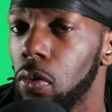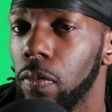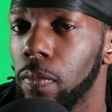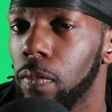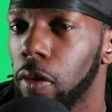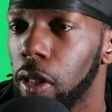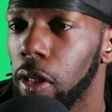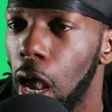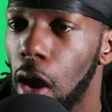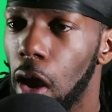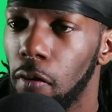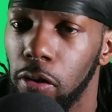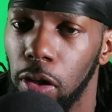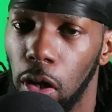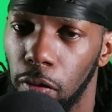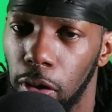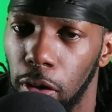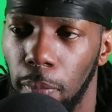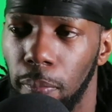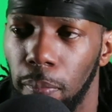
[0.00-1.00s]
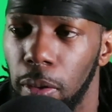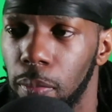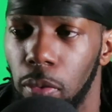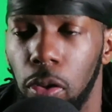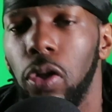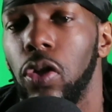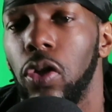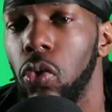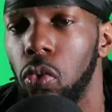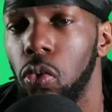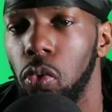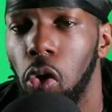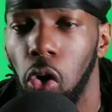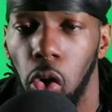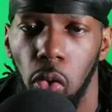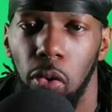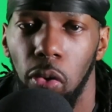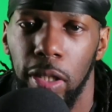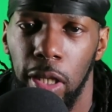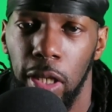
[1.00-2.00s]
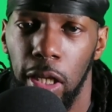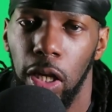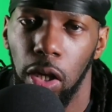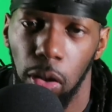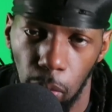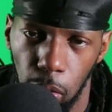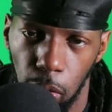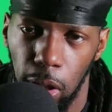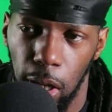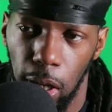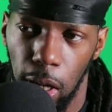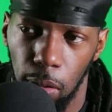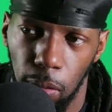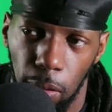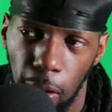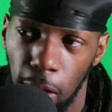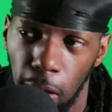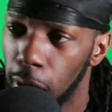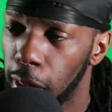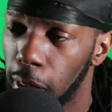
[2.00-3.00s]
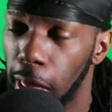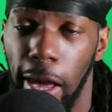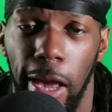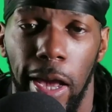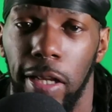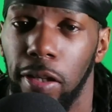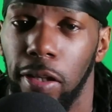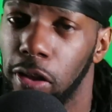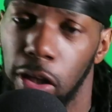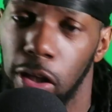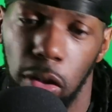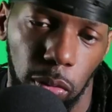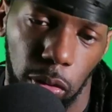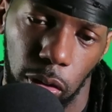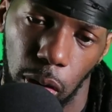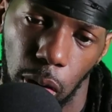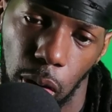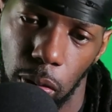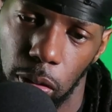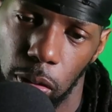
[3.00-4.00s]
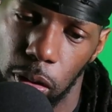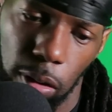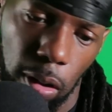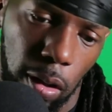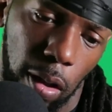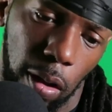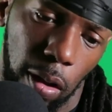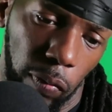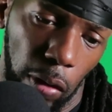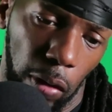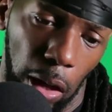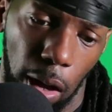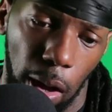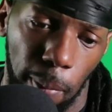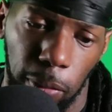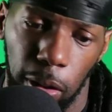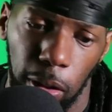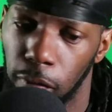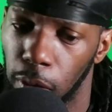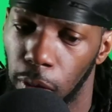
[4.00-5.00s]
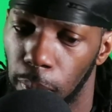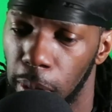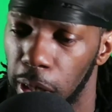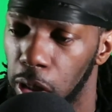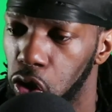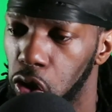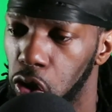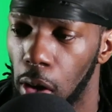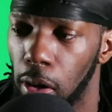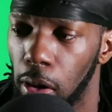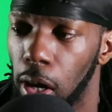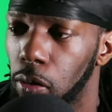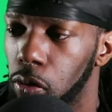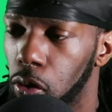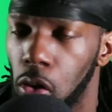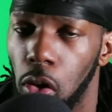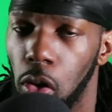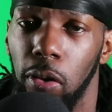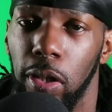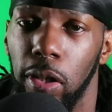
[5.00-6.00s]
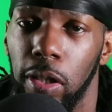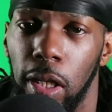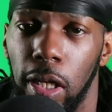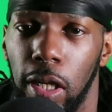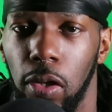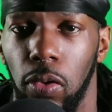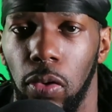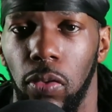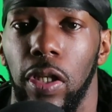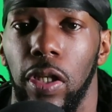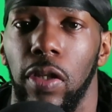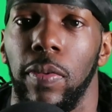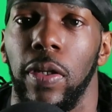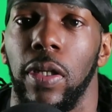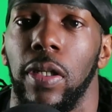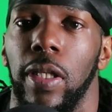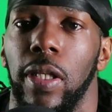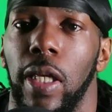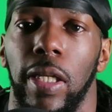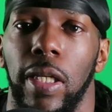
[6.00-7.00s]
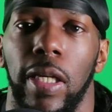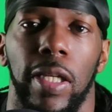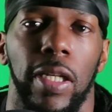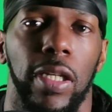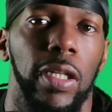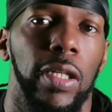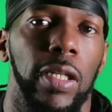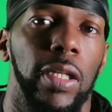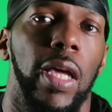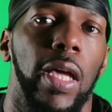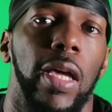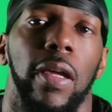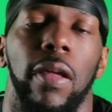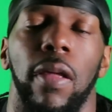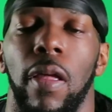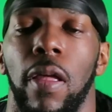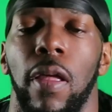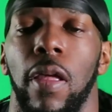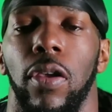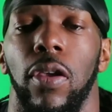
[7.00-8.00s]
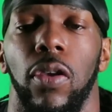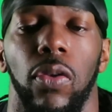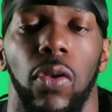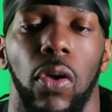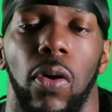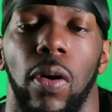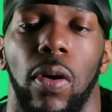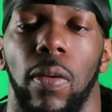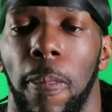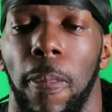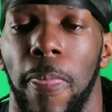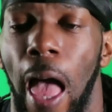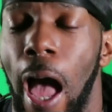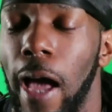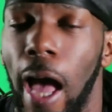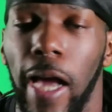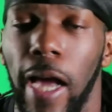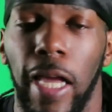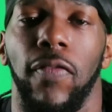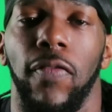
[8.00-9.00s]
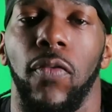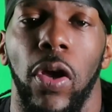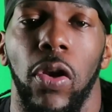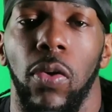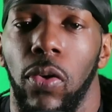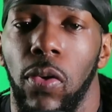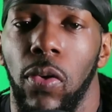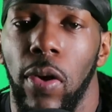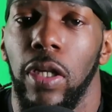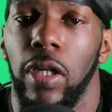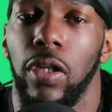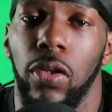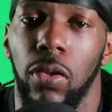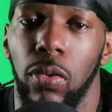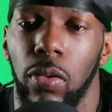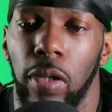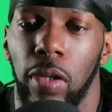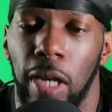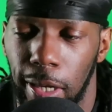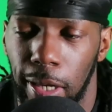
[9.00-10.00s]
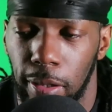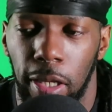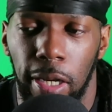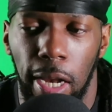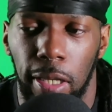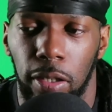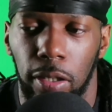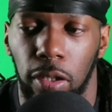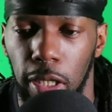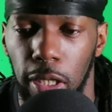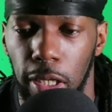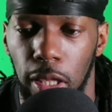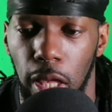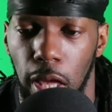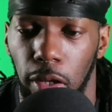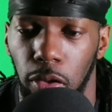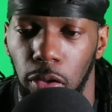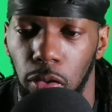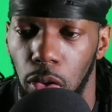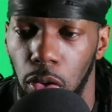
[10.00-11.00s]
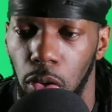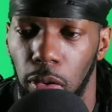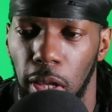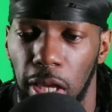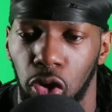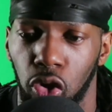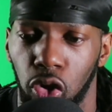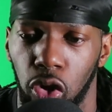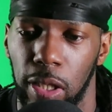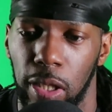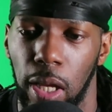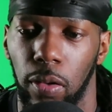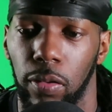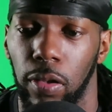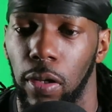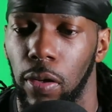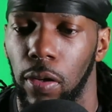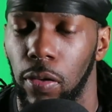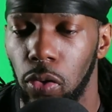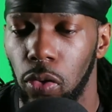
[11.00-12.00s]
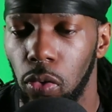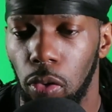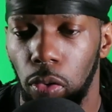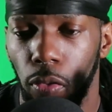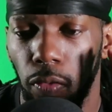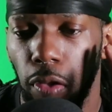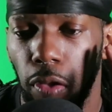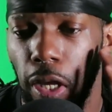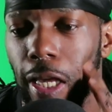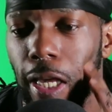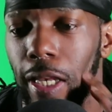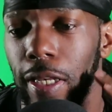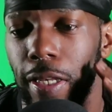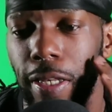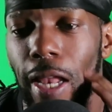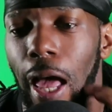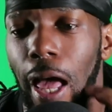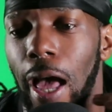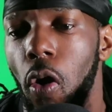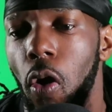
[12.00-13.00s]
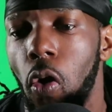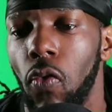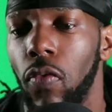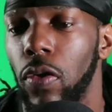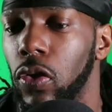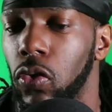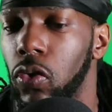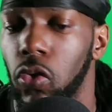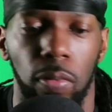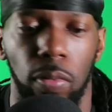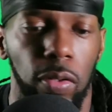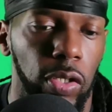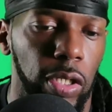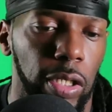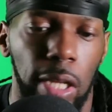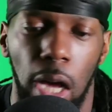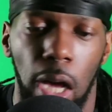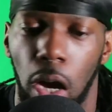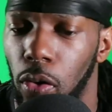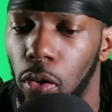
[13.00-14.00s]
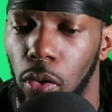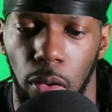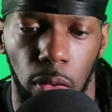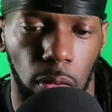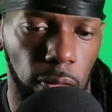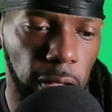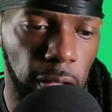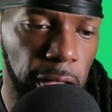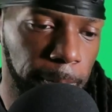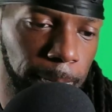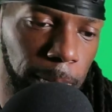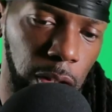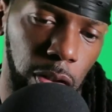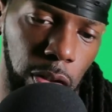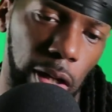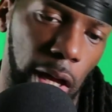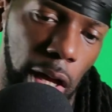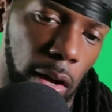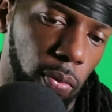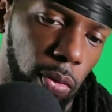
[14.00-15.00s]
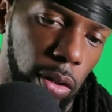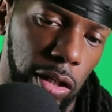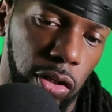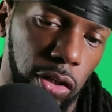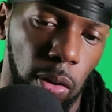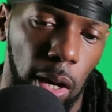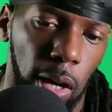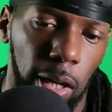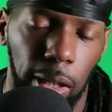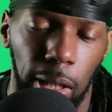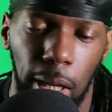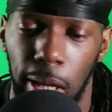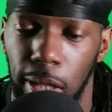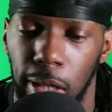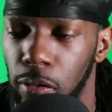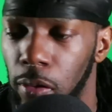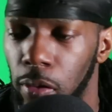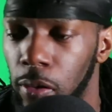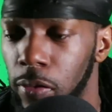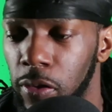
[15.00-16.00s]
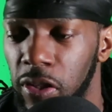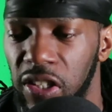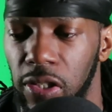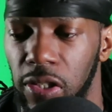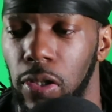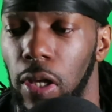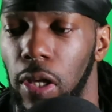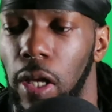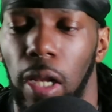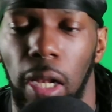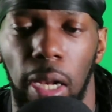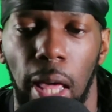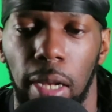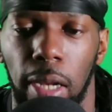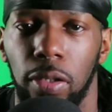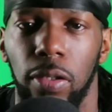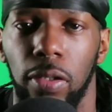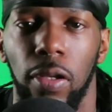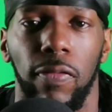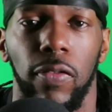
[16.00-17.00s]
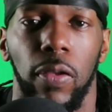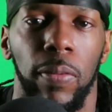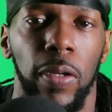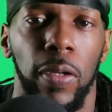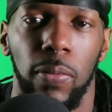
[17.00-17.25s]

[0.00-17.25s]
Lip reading: Average everyday people can do a Chloe Ting workout and see results. Now I'm giving a big shout out to Chloe Ting on this, because at the end of the day, you know, I give credit where credit is due, and I see that, you know, that she's out there doing her thing, and it's not over exuberant. She's down to earth. She's not really trying to like sell a lot of stuff to people.